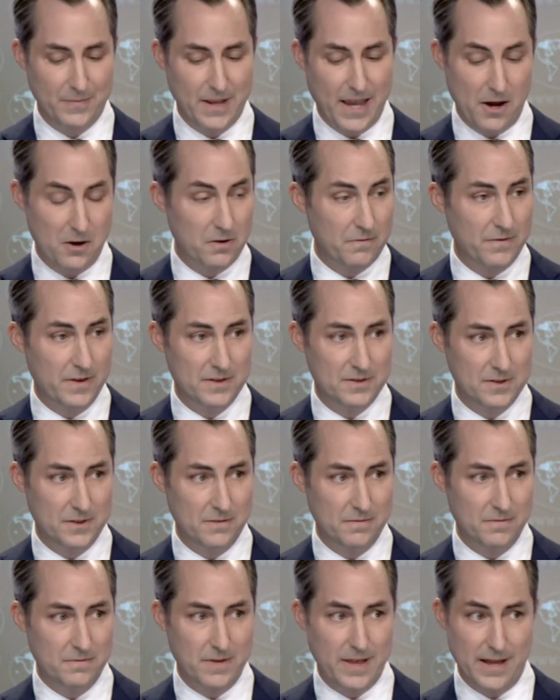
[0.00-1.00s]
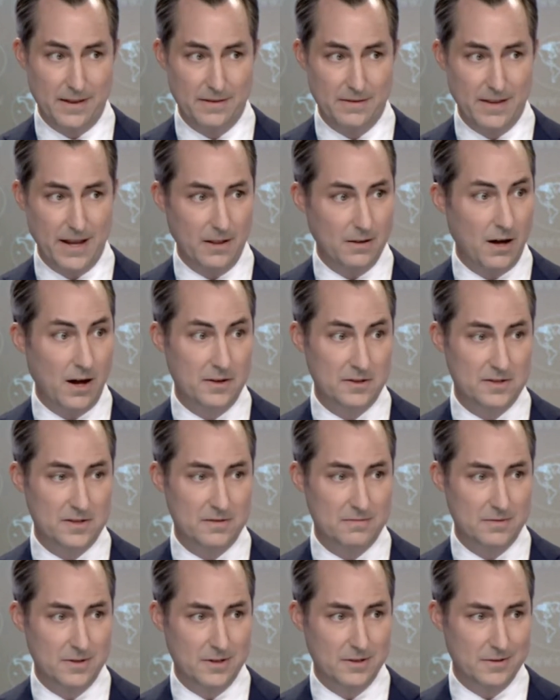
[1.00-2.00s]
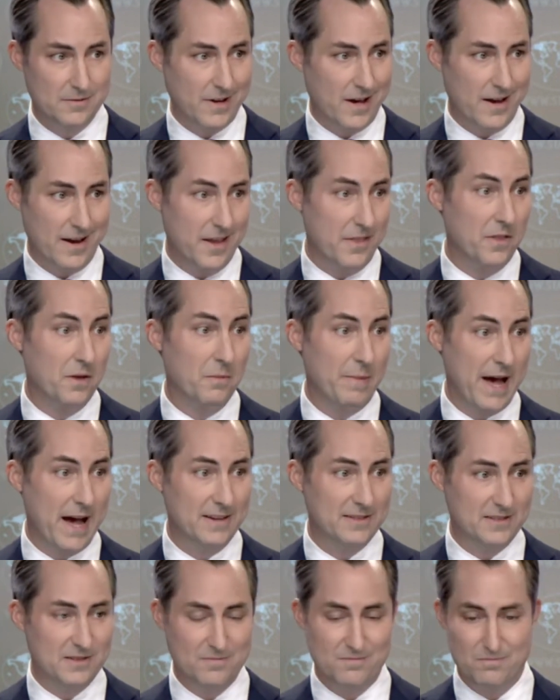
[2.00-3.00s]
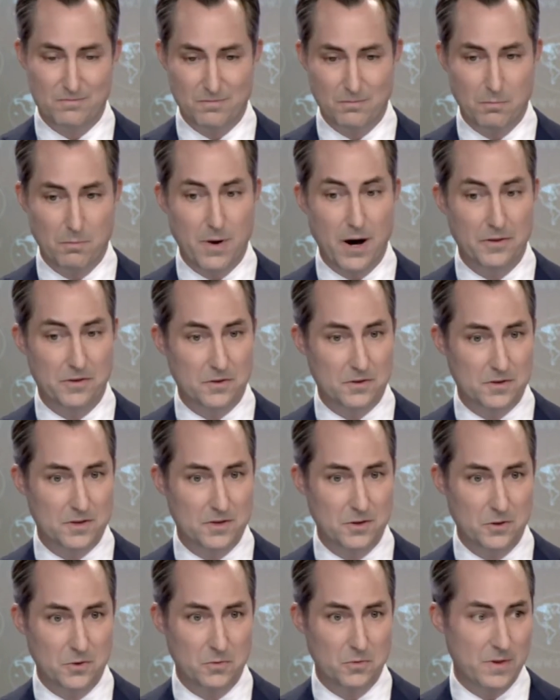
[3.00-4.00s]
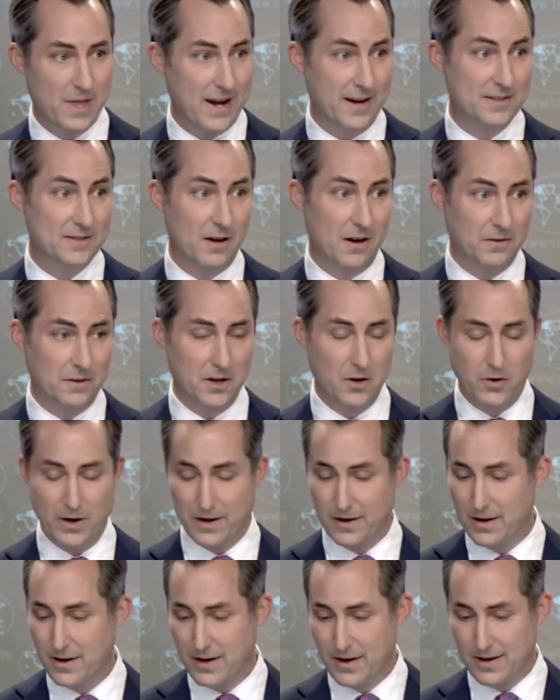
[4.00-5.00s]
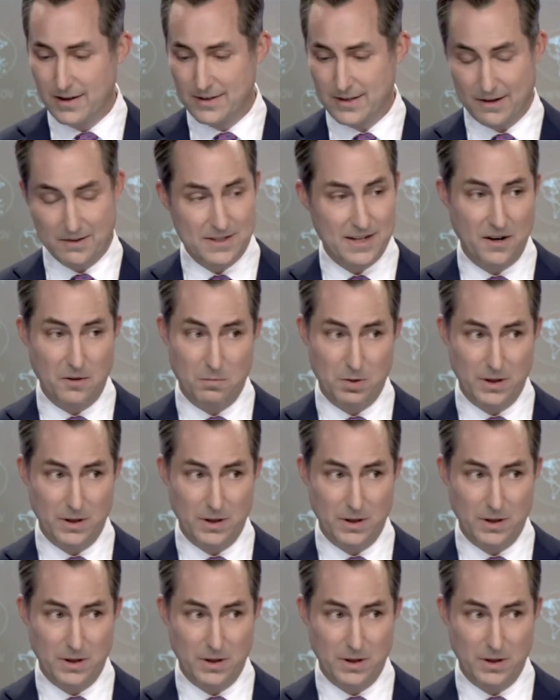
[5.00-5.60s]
counteroffensive that they launched in the past month or two that is ongoing. Secretary